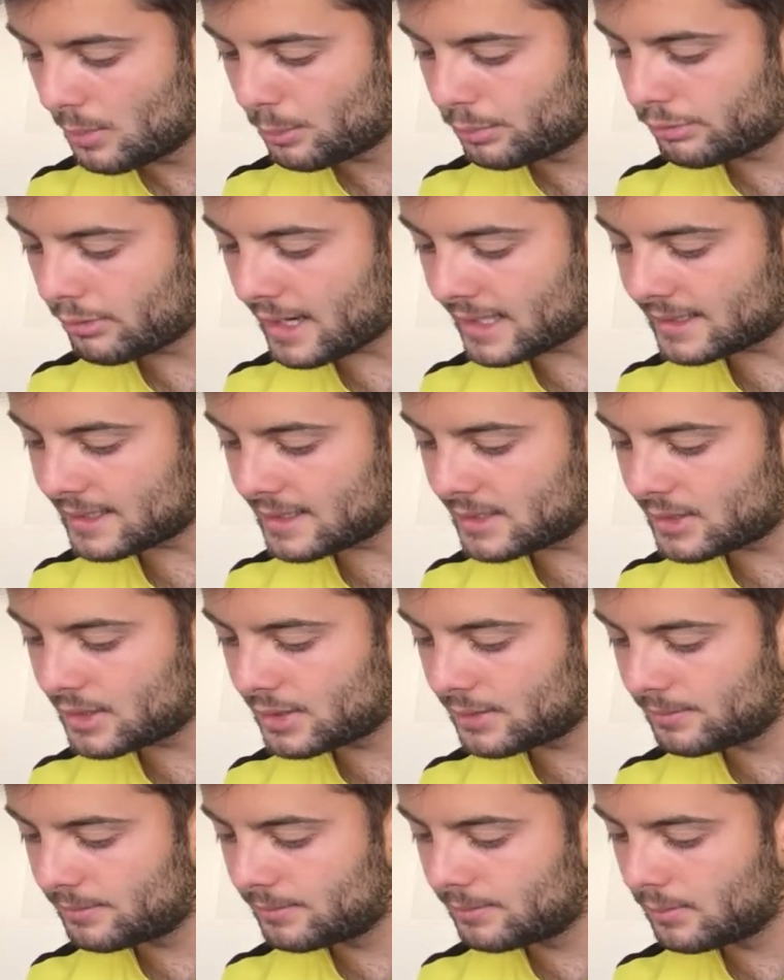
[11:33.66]

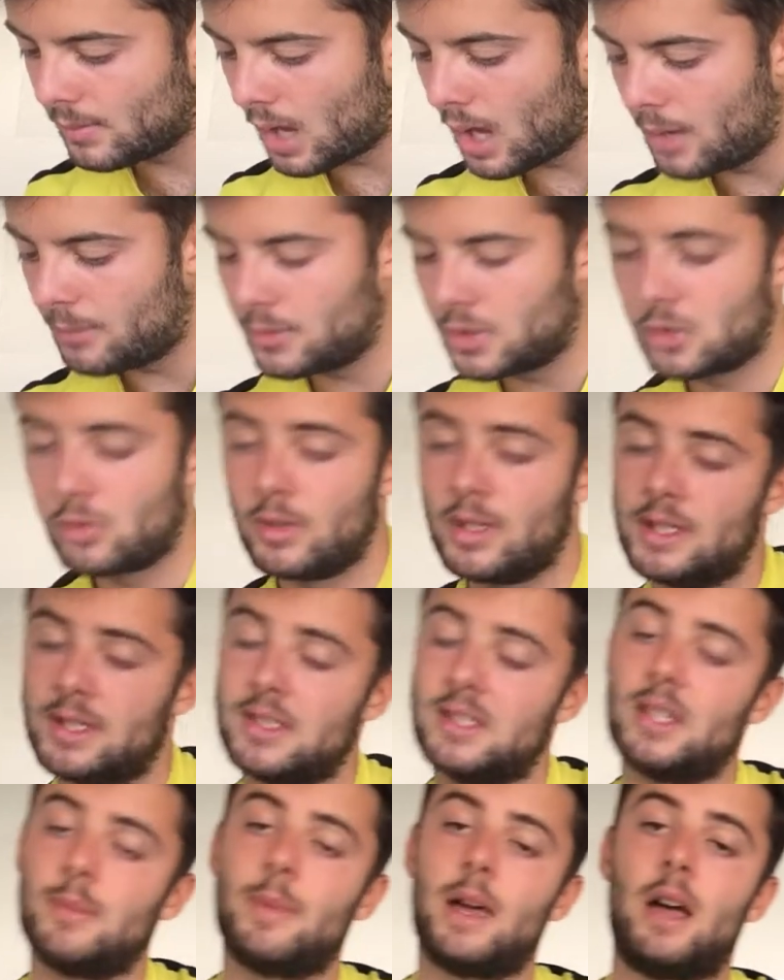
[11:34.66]
Practice
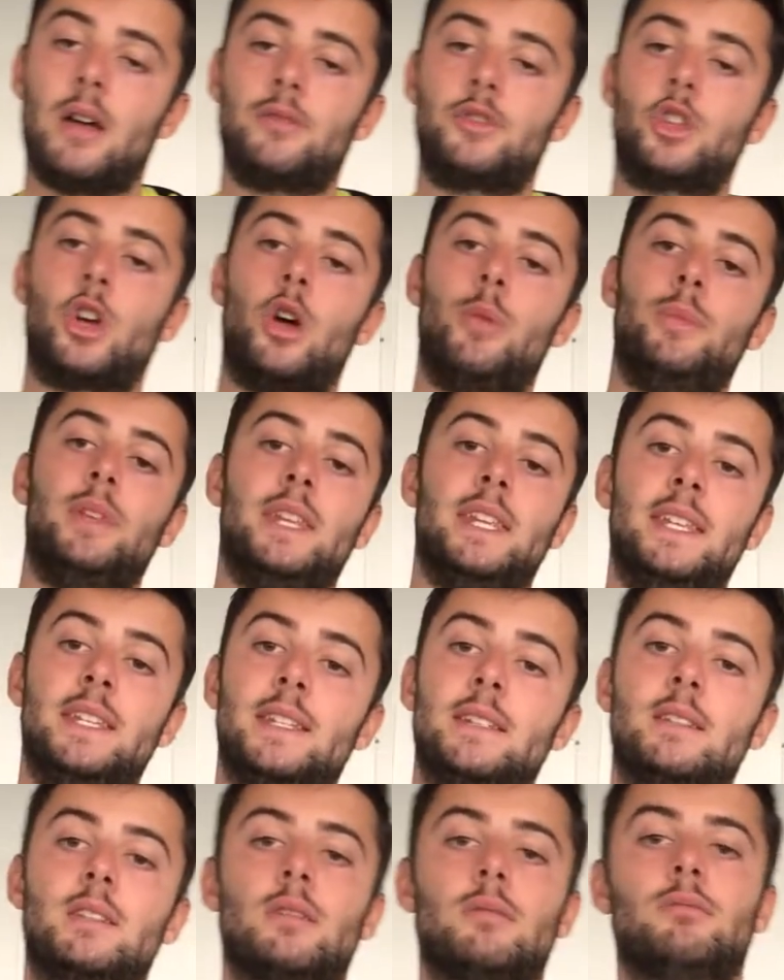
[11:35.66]
decreases the amount of time
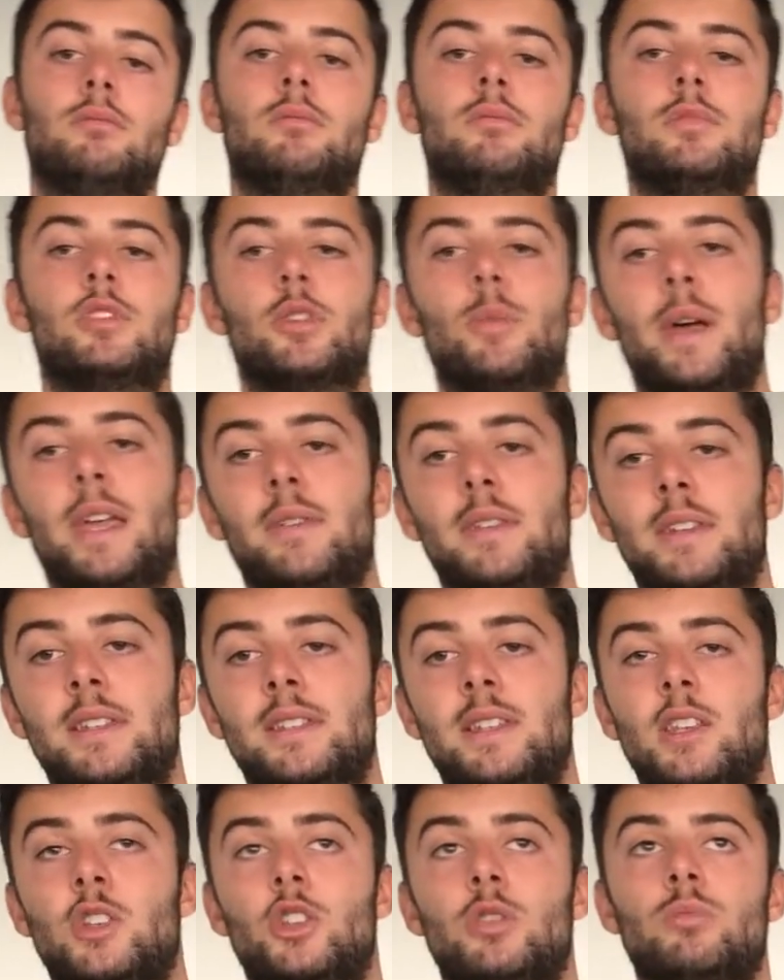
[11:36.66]
needed to make the
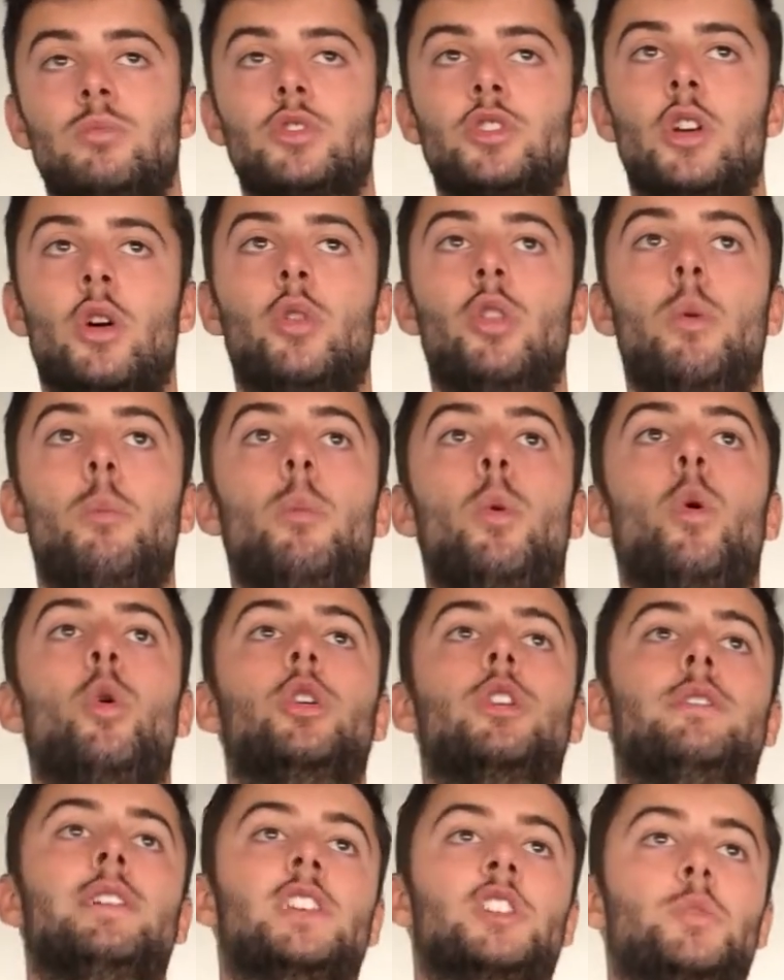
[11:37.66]
decision. So the
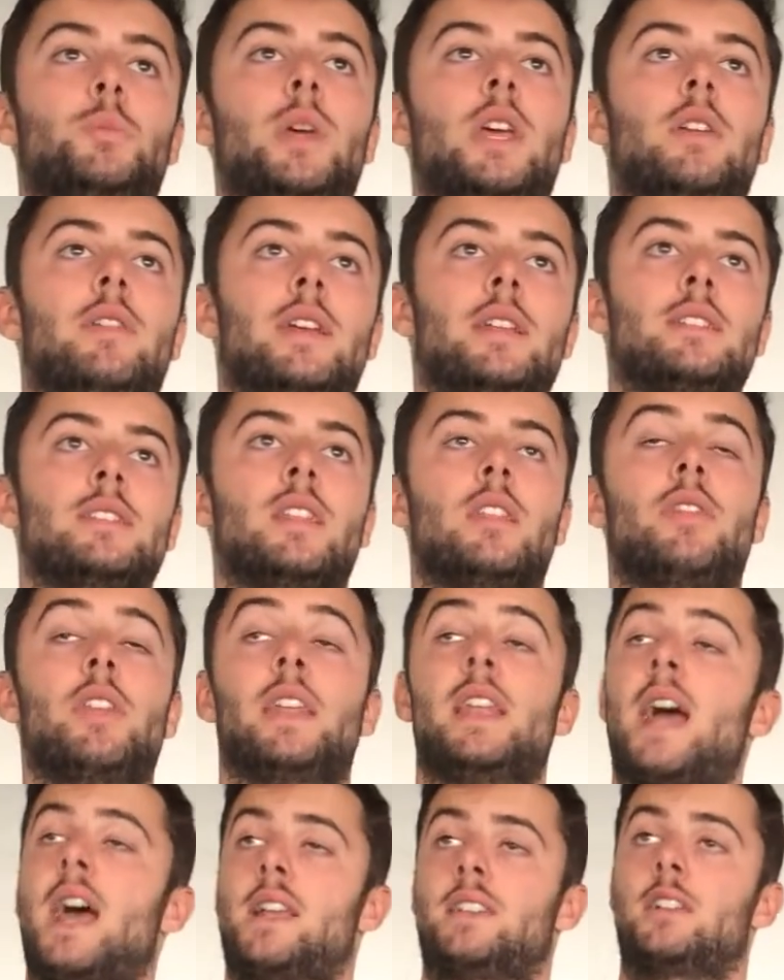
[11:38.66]
more you've experienced
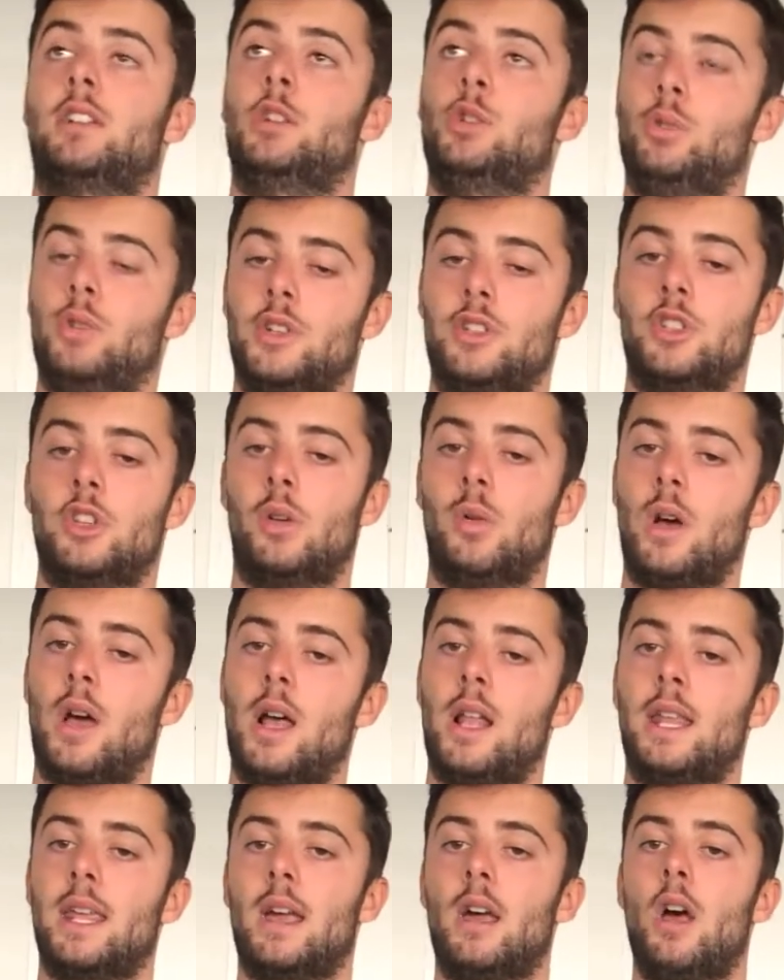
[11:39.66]
something, as alluded to
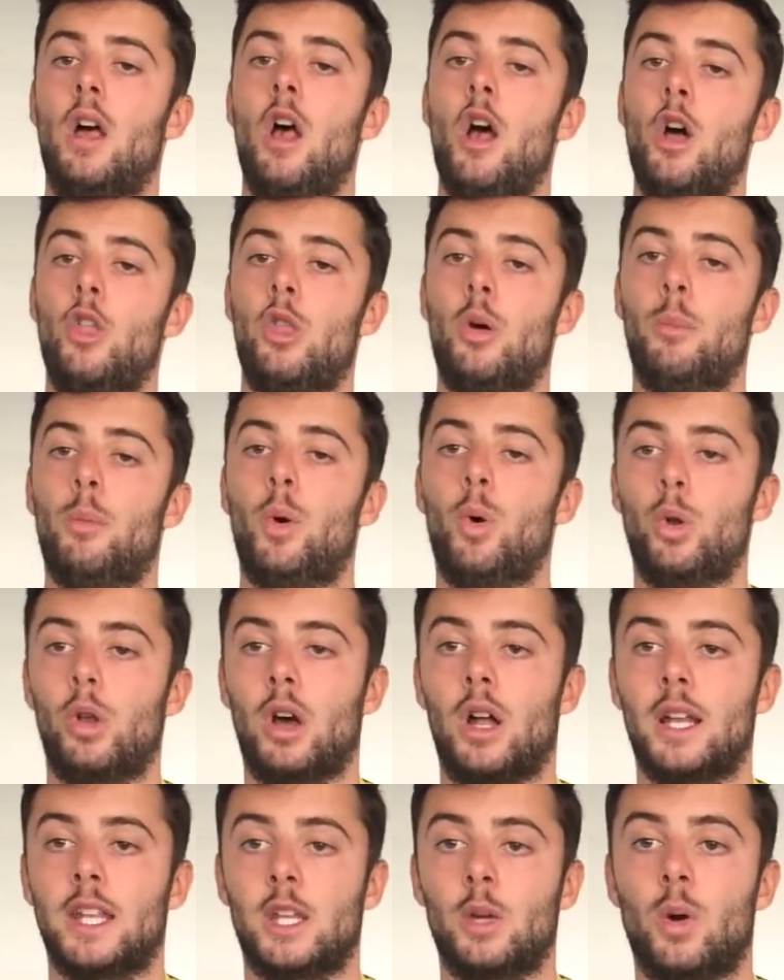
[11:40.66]
earlier, the more
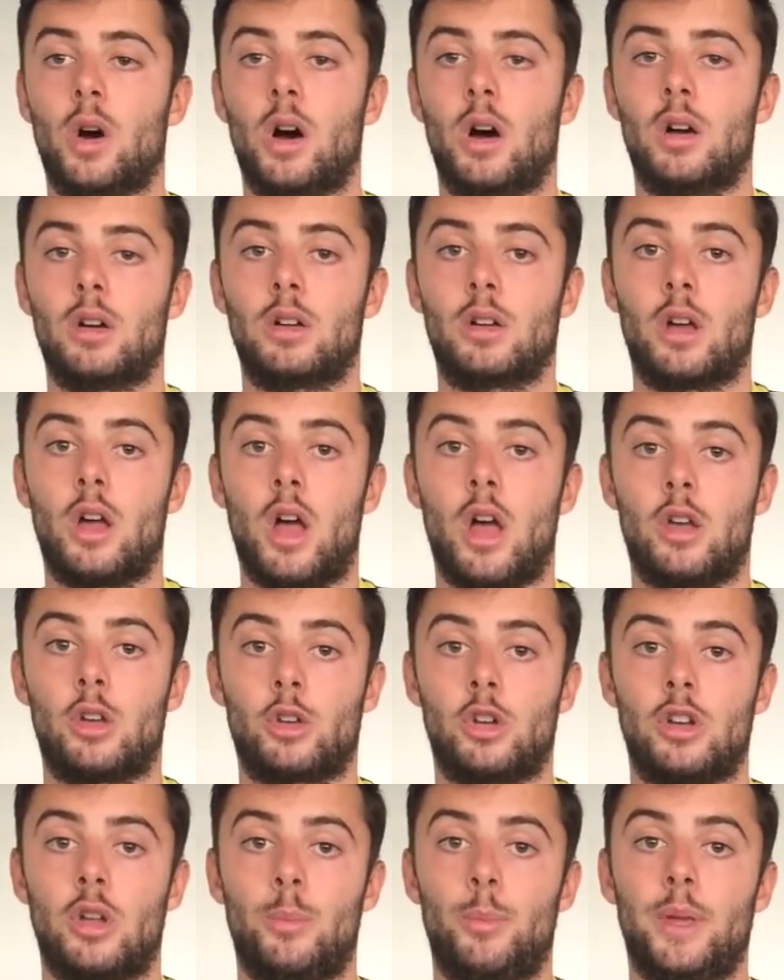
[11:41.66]
likely you are
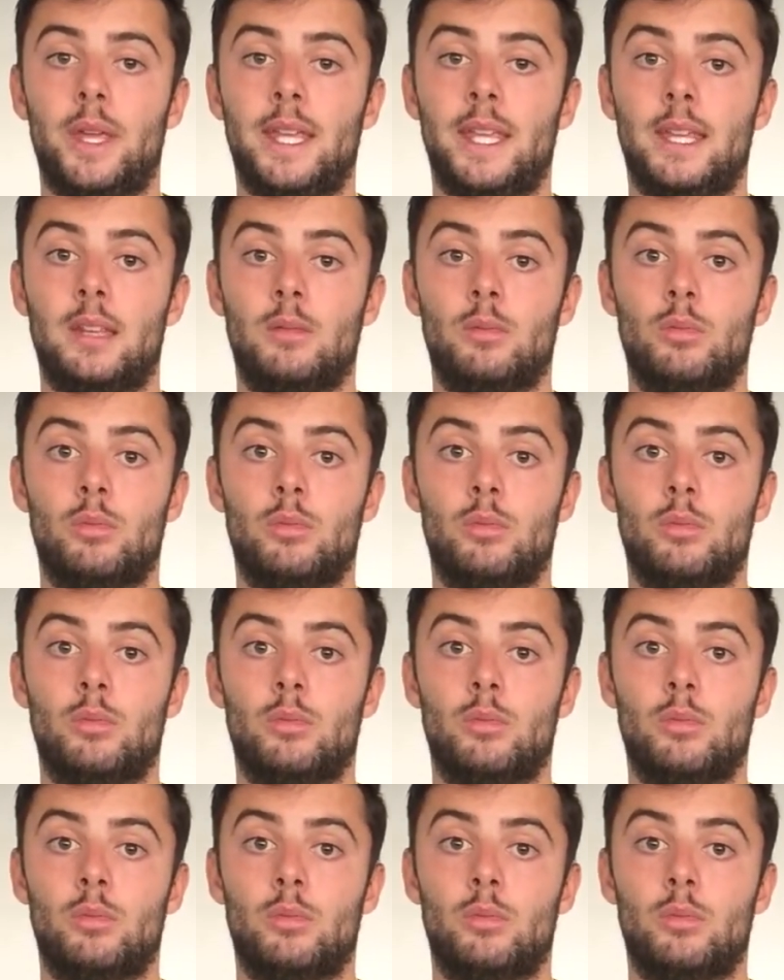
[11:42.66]
going to be